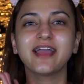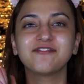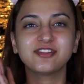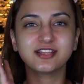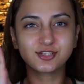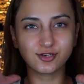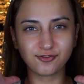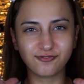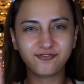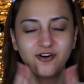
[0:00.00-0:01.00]
everything to
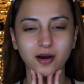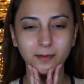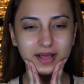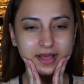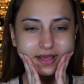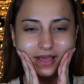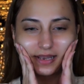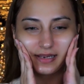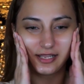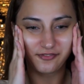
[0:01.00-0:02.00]
look firm
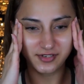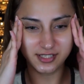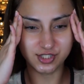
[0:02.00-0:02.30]
and lifted.